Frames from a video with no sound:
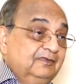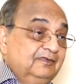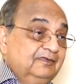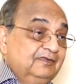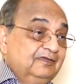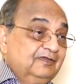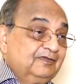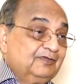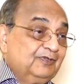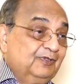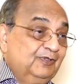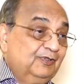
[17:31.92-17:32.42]

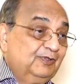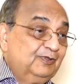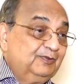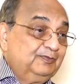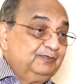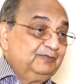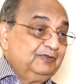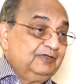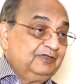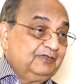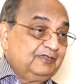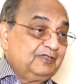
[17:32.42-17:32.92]

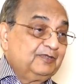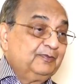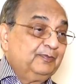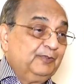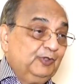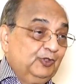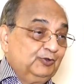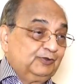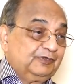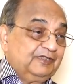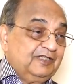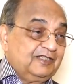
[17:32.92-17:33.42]
So it's
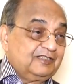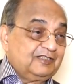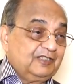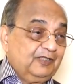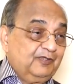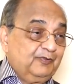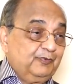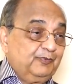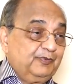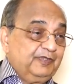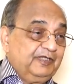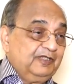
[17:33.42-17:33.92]
both
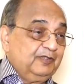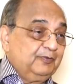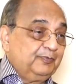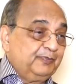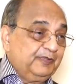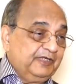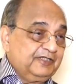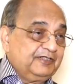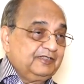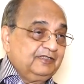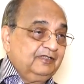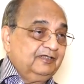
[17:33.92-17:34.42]
SIMV and
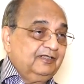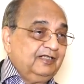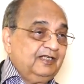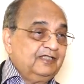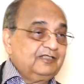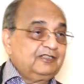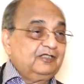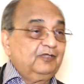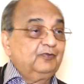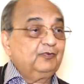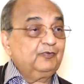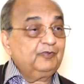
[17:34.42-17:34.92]
pressure,
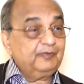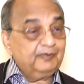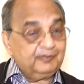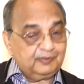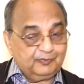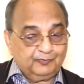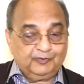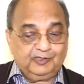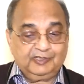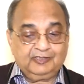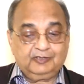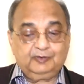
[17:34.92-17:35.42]
SIMV with
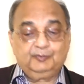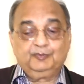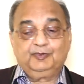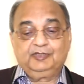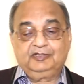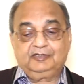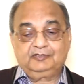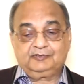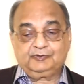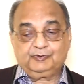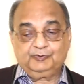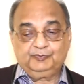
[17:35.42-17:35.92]
the volume
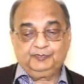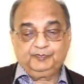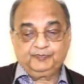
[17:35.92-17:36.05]
also.